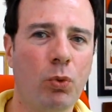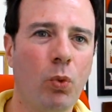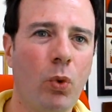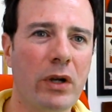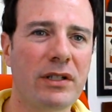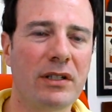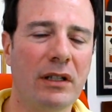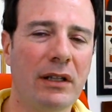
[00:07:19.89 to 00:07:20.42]

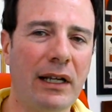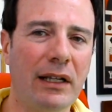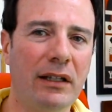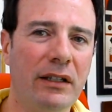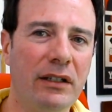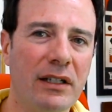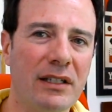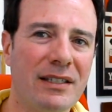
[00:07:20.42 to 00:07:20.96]
what is the
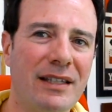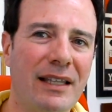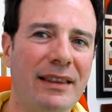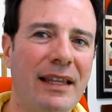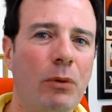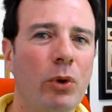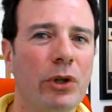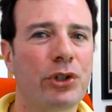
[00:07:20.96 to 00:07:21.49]
likeliness that
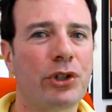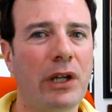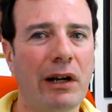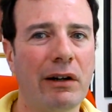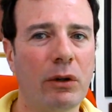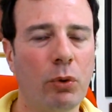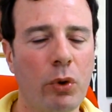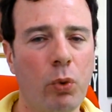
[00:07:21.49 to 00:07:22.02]
they will
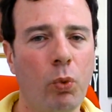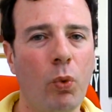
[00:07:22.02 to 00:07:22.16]
share it with